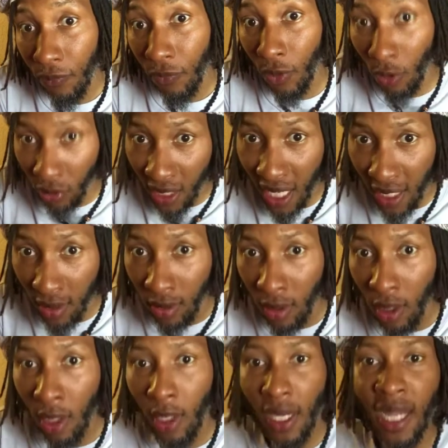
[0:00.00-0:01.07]
Okay?
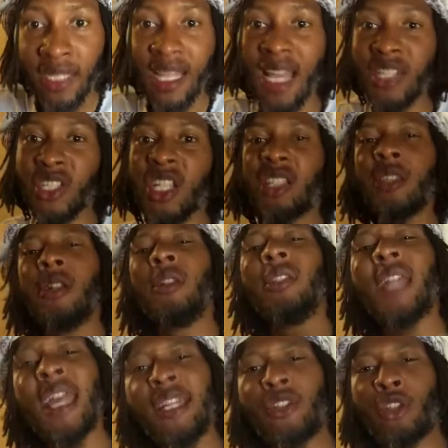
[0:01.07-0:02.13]
And that's just the
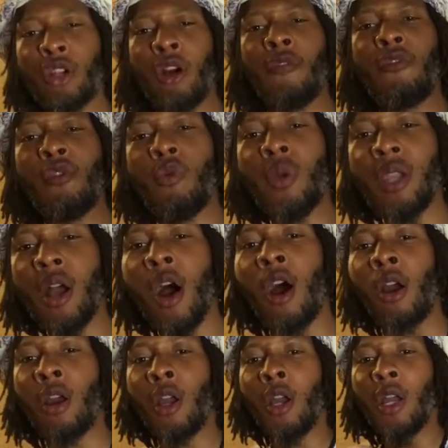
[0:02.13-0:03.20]
nature of who we
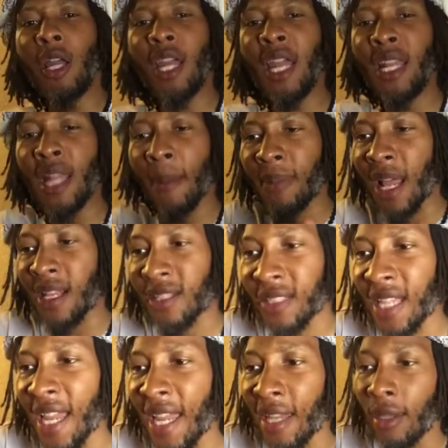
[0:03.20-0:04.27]
are. And I'm not
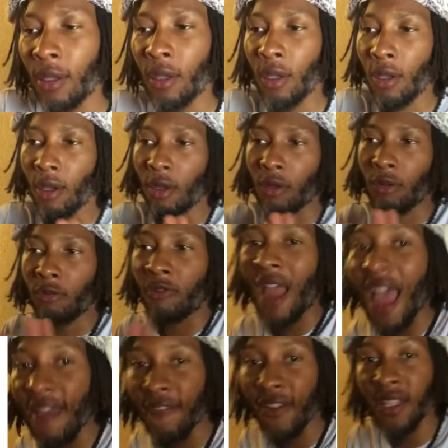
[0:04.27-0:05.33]
saying
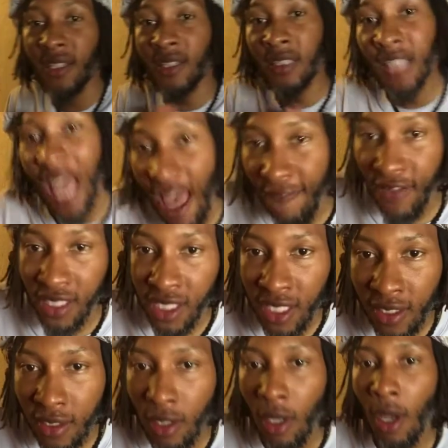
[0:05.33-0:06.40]
rabid
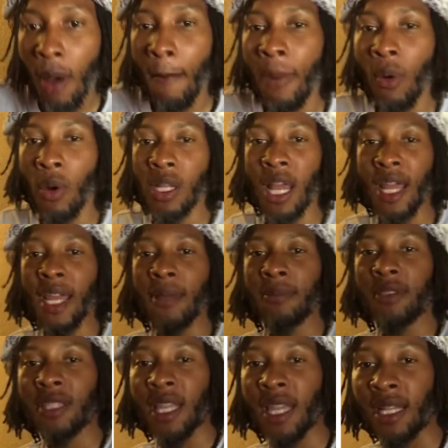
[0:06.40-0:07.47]
savages, but what I am
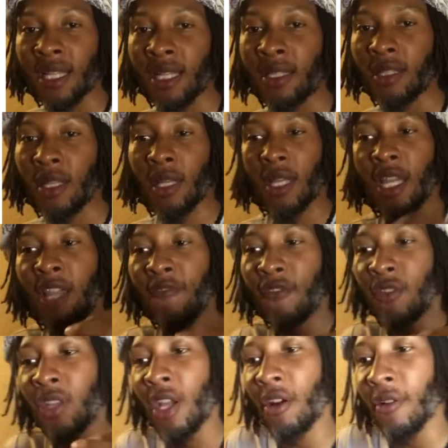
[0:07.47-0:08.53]
saying is if
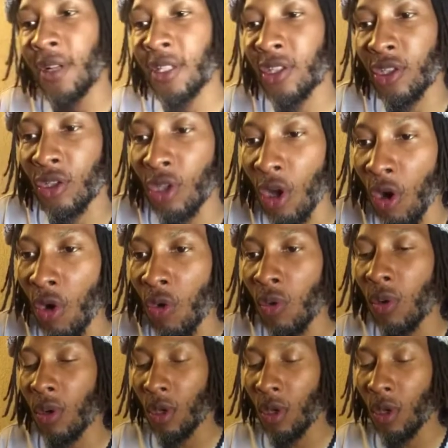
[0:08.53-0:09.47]
there is no